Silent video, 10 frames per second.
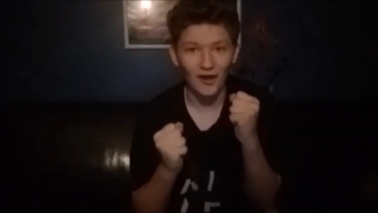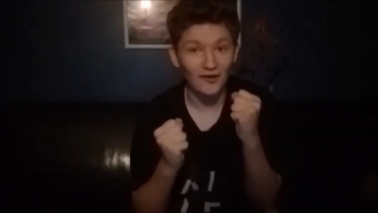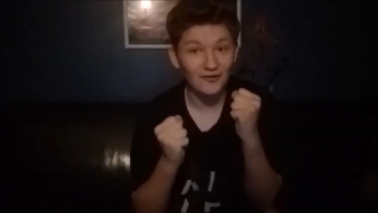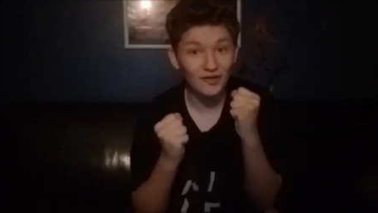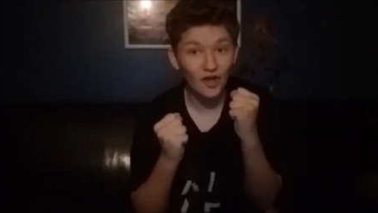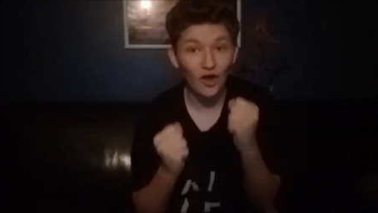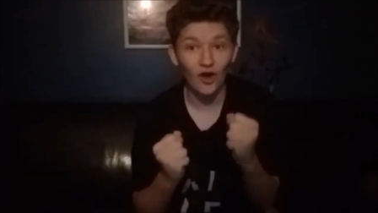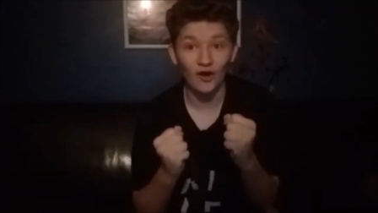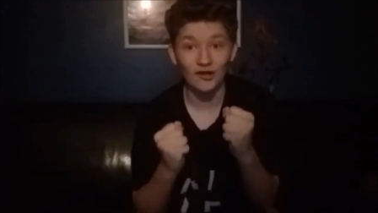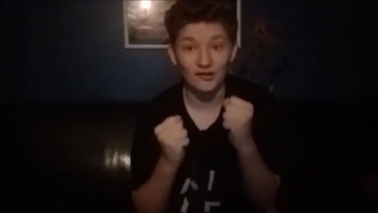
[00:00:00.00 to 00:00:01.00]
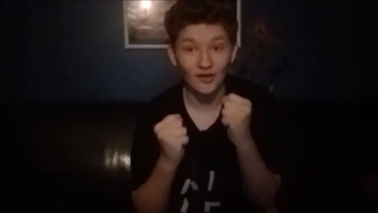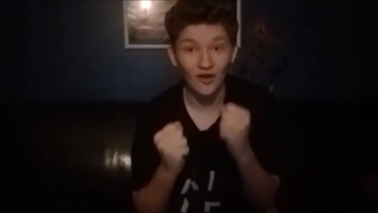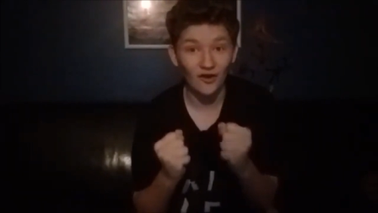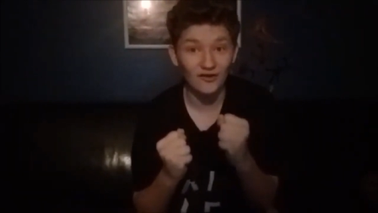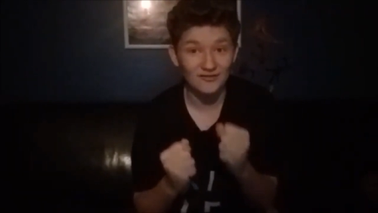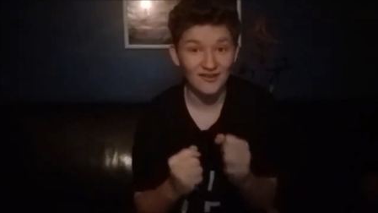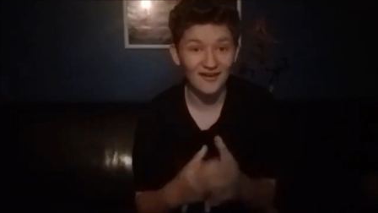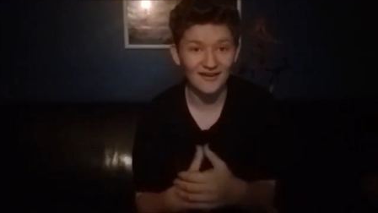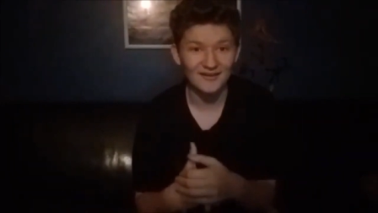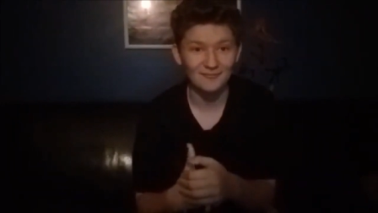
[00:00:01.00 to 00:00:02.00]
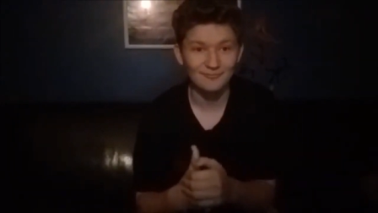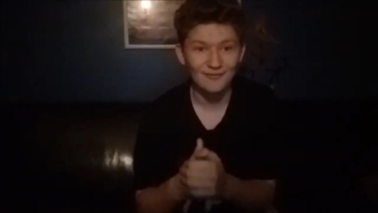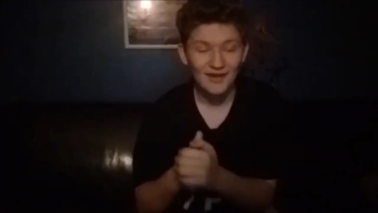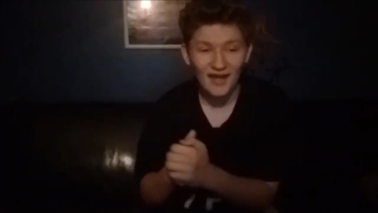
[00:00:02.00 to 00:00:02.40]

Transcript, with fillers: a long, long time.